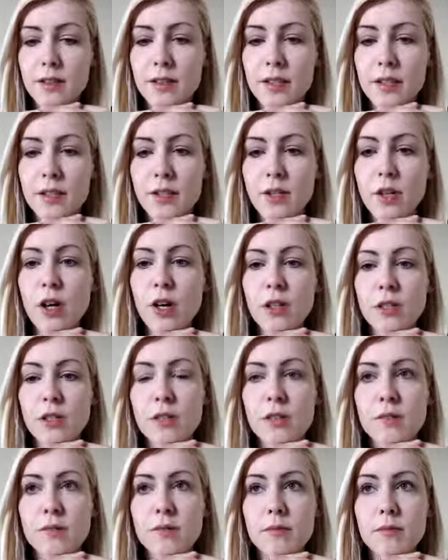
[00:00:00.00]
dog
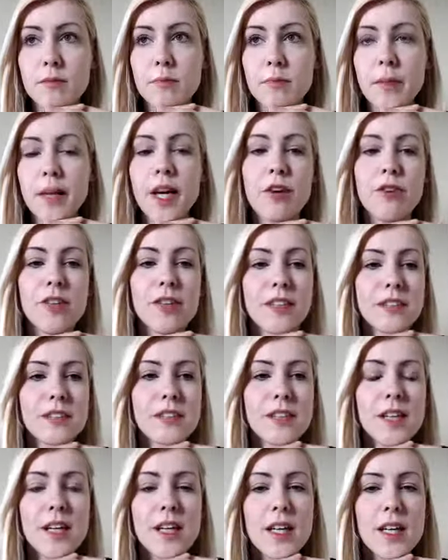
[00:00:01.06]
parent
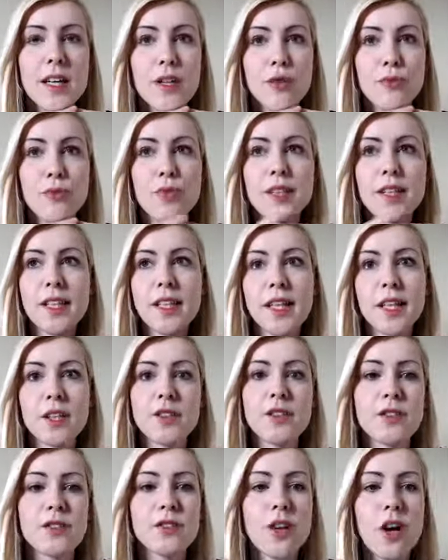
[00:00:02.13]
really yank
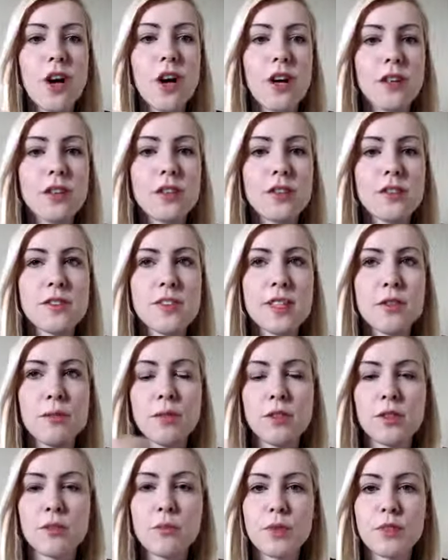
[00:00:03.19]
their dog because they
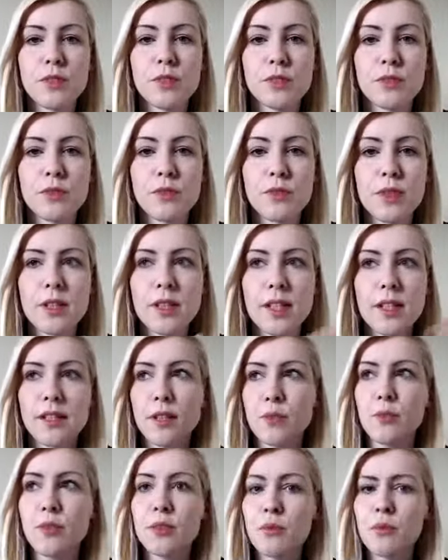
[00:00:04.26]
wouldn't want to do
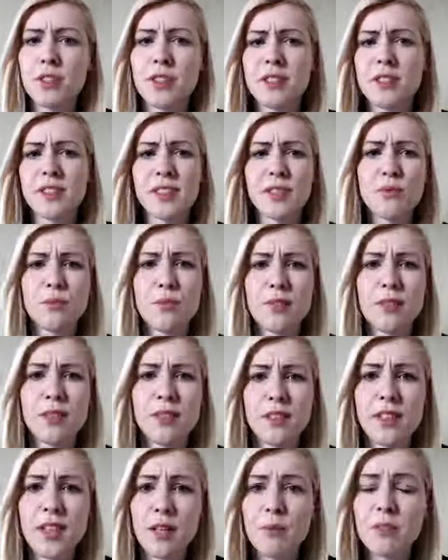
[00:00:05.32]
they wouldn't want to sit
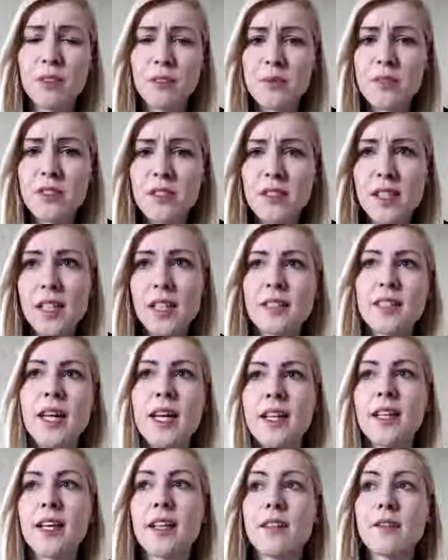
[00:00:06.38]
where they want him to sit,
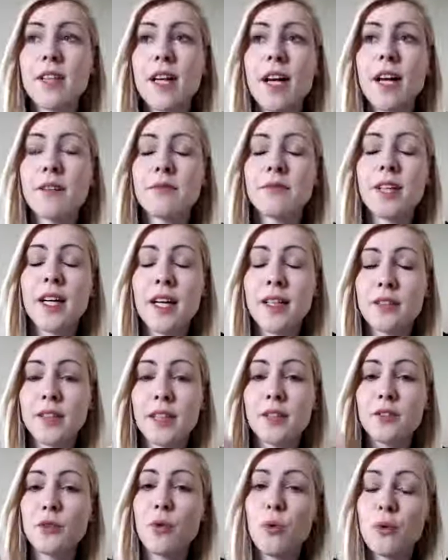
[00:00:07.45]
and
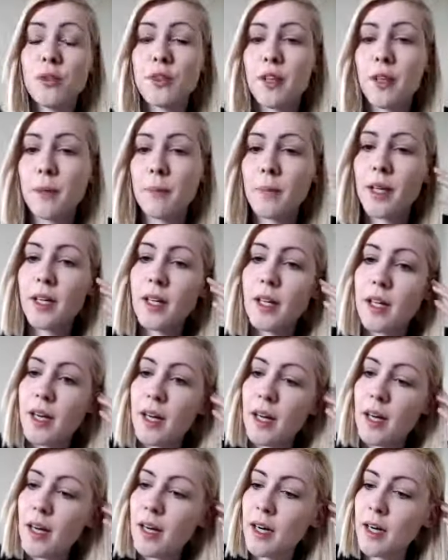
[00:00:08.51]
I told them,
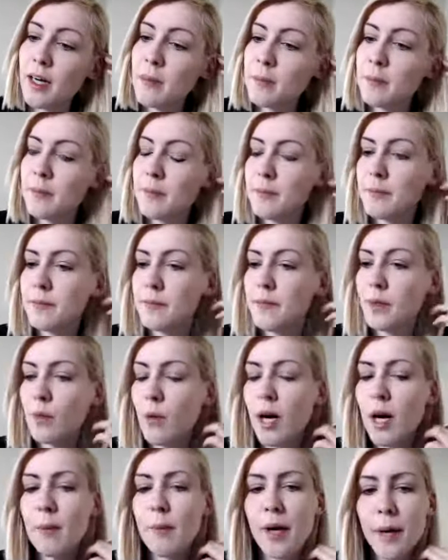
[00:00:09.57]

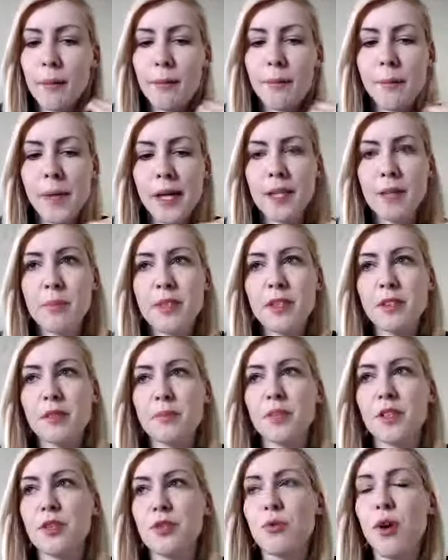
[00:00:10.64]
well, I might have been a little
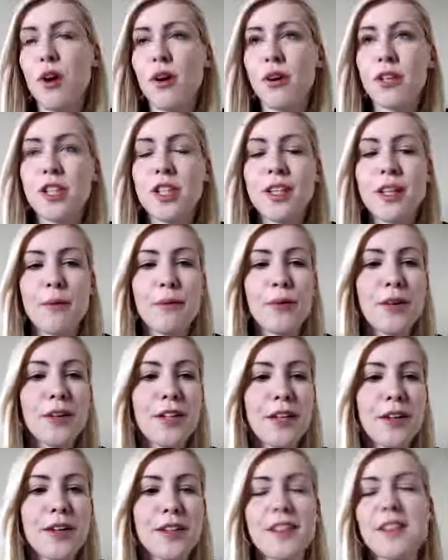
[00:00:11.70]
bit too harsh, and I'm
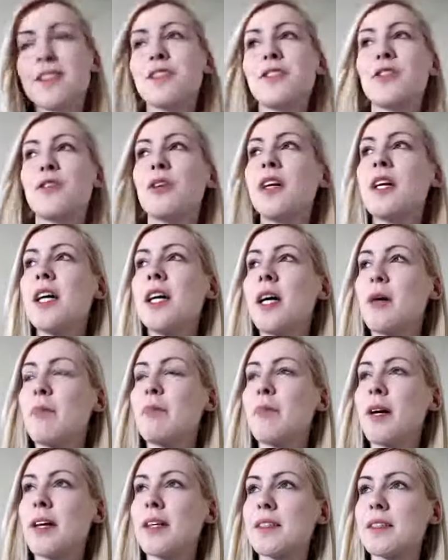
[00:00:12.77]
working on that too.
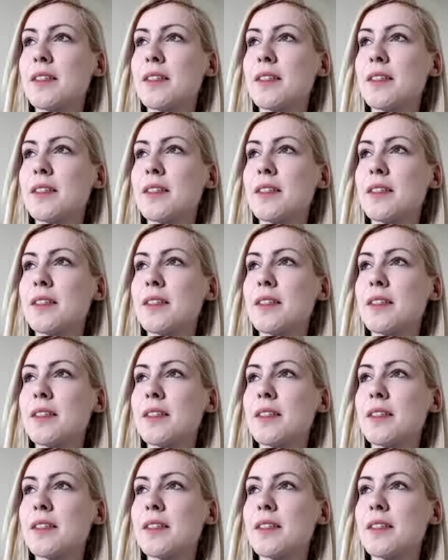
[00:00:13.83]
But